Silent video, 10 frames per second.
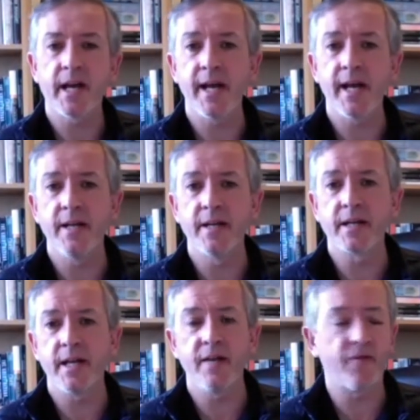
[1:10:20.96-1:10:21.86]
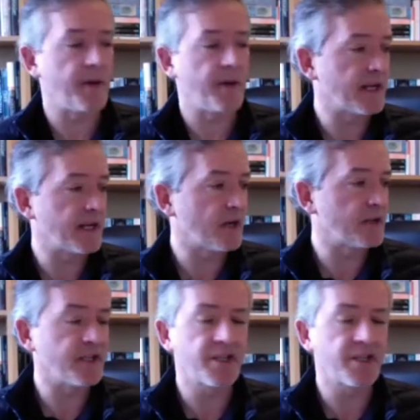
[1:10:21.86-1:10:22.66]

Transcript: alien key for many guitarists. Here.